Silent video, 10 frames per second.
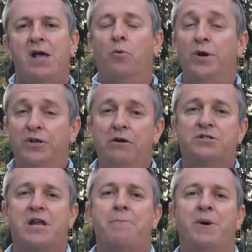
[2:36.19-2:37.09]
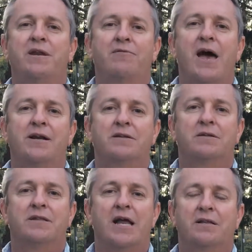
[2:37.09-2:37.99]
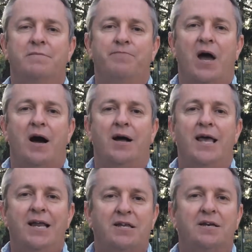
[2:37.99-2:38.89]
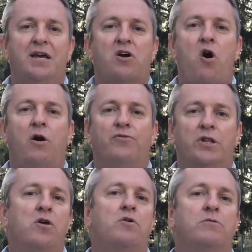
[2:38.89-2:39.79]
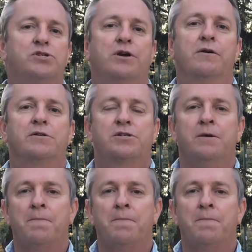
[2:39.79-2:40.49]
when you step into that entity called the local church,